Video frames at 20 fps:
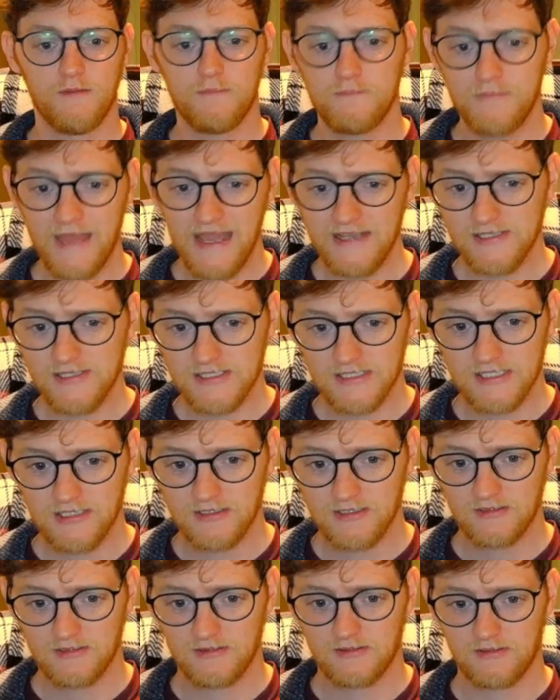The
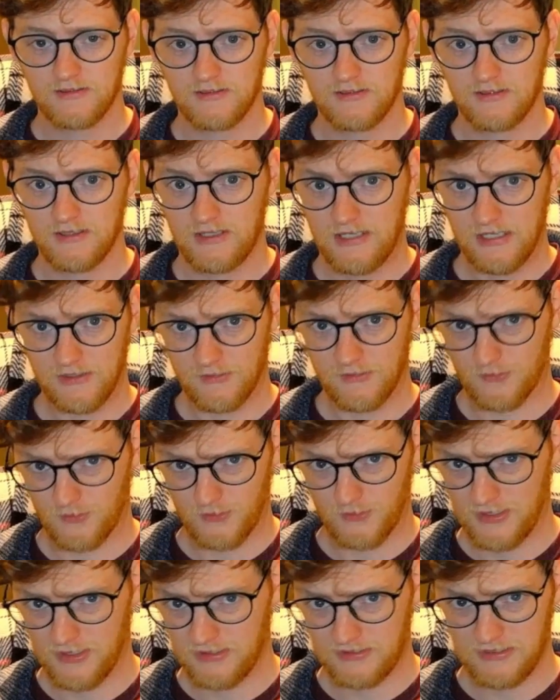mess can
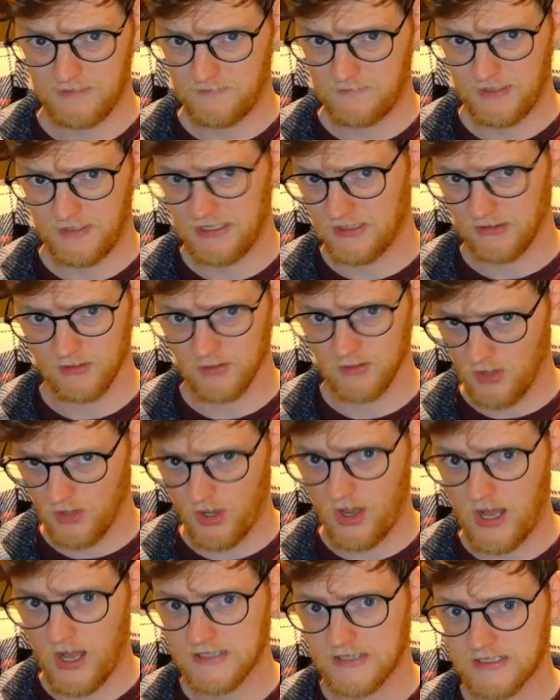really be a
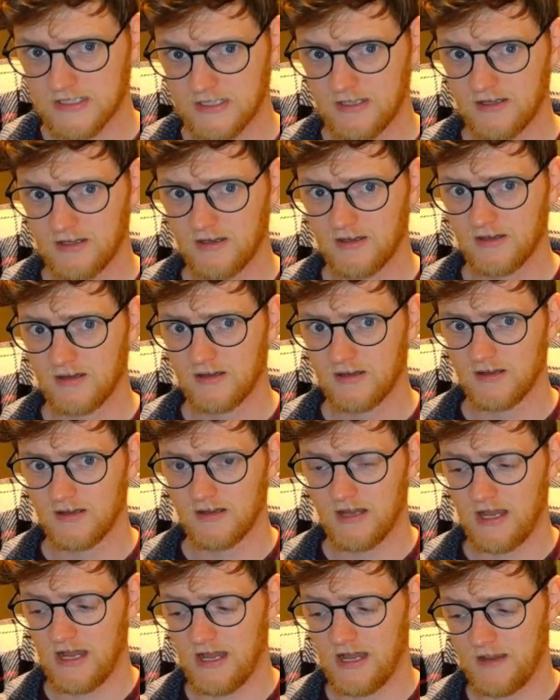lot.
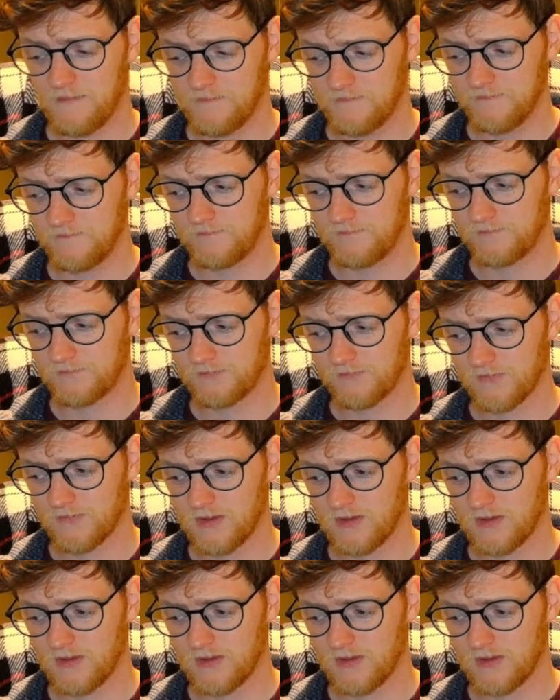When